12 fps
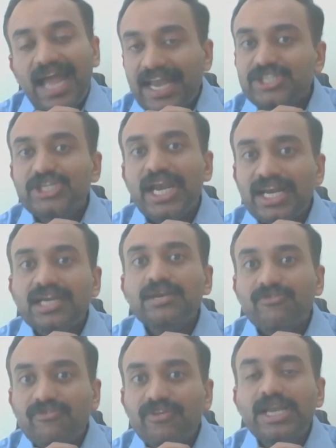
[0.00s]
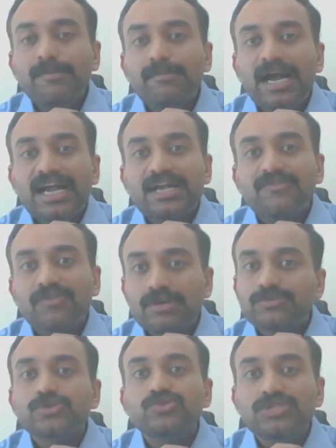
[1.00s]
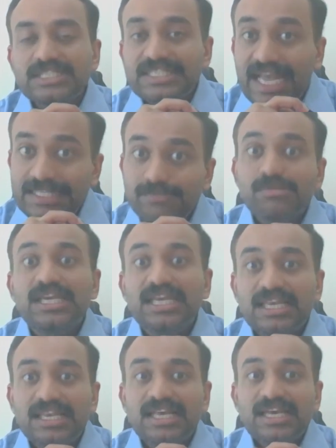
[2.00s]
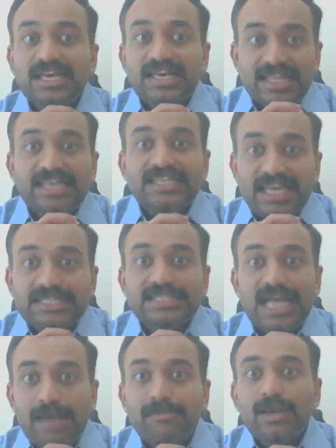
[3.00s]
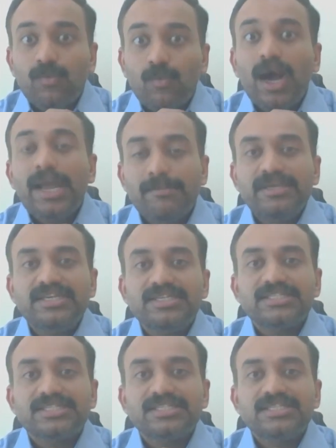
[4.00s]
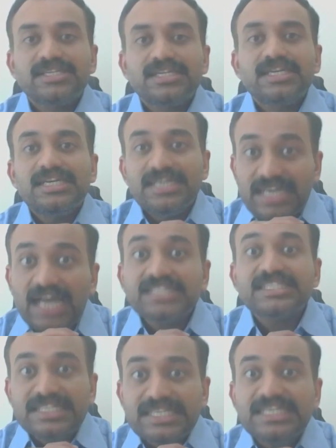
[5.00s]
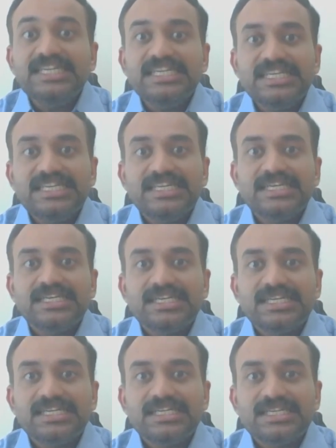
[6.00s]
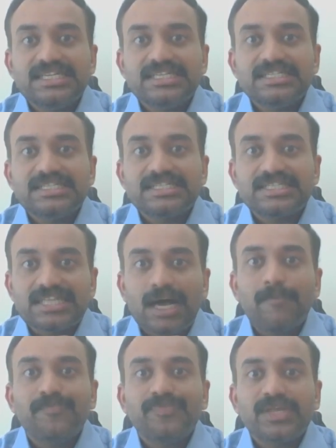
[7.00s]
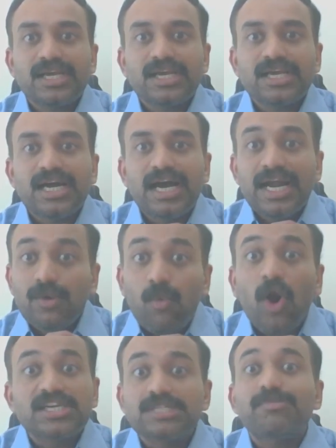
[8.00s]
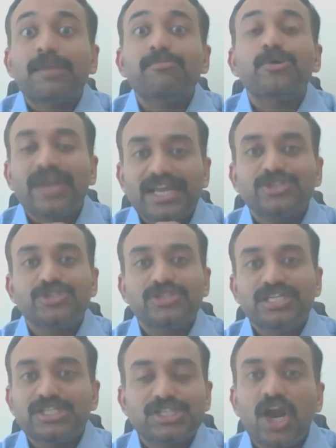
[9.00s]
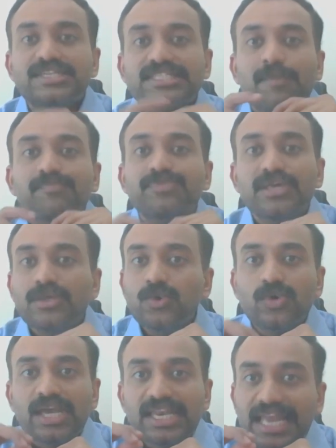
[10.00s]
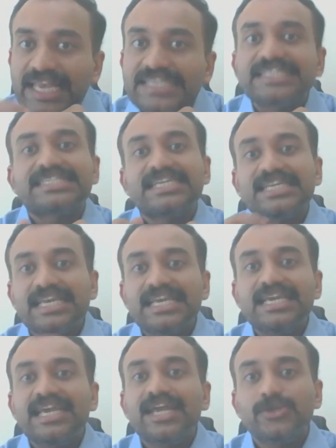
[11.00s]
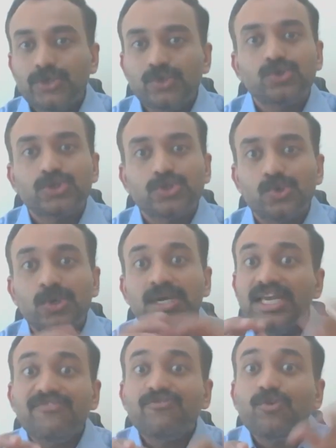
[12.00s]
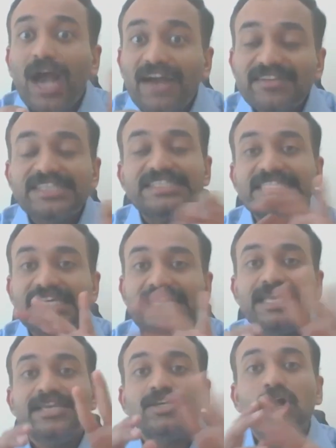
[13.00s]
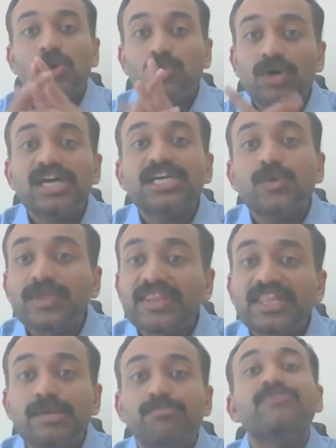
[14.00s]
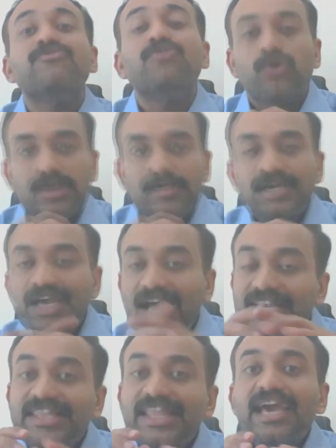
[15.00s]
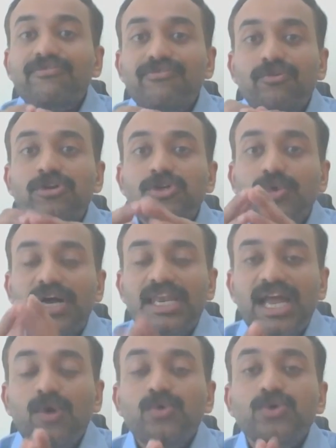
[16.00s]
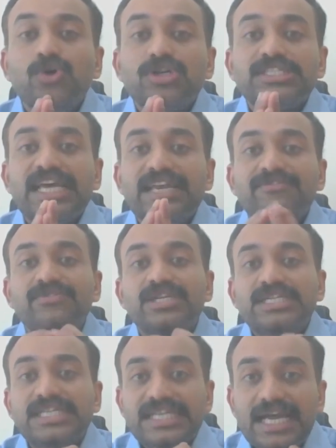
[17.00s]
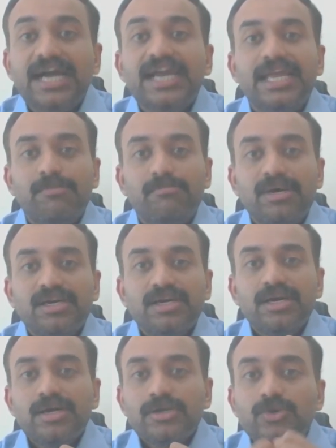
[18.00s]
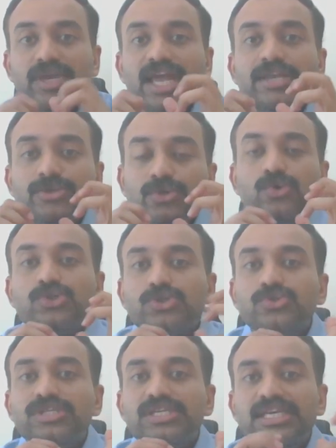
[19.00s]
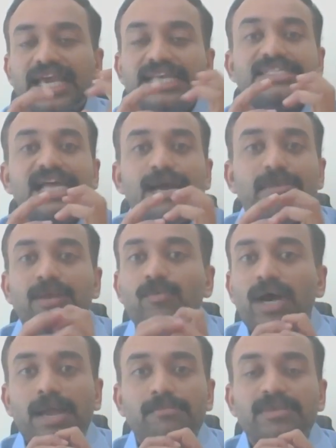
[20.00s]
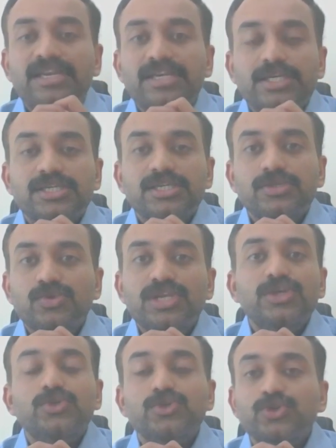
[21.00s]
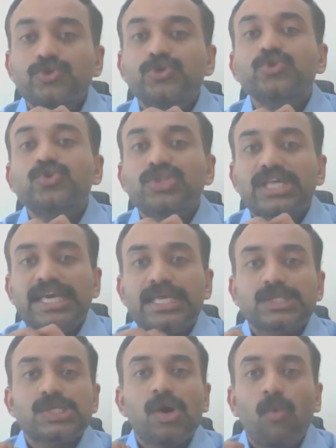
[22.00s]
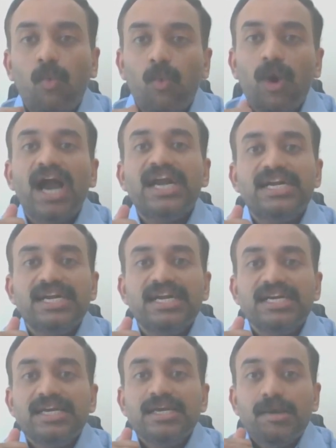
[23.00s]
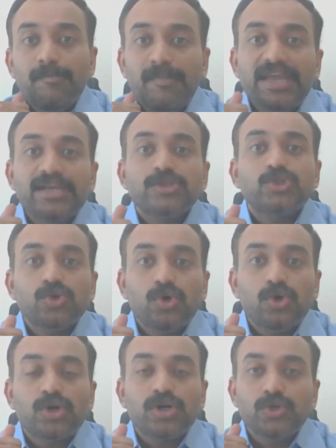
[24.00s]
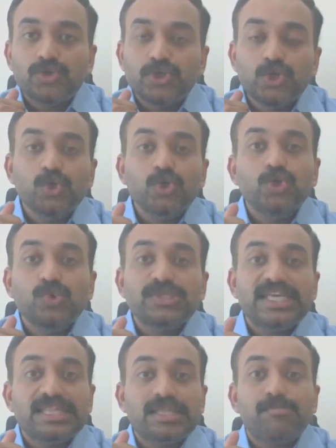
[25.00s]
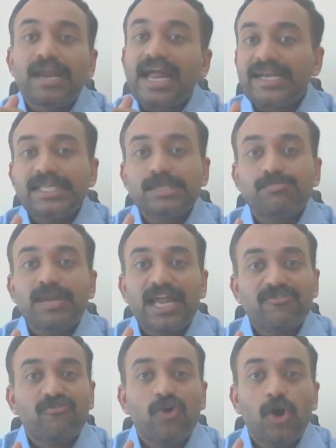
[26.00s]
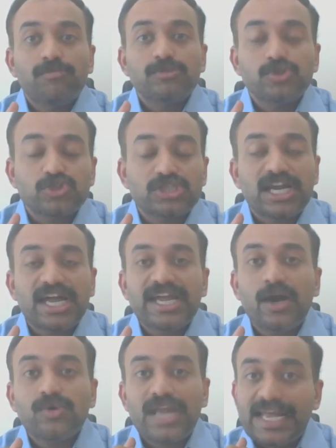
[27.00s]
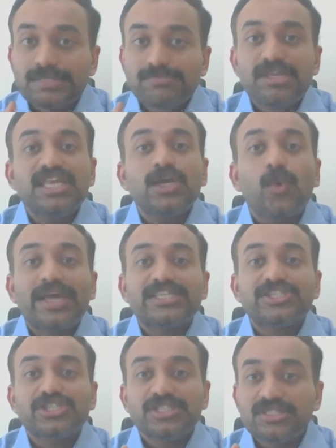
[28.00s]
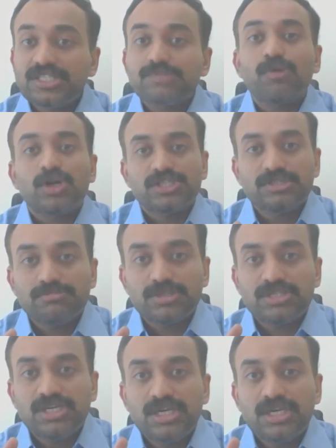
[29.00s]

And general feedback from students has been that the exam environment does need some advanced preparation. It's not something you can instantly get used to if you haven't seen it or worked with it before. And therefore, to allow yourself the time to get used to the exam environment, you need to do two things. One, make sure you're using the practice platform to try out as many questions as possible.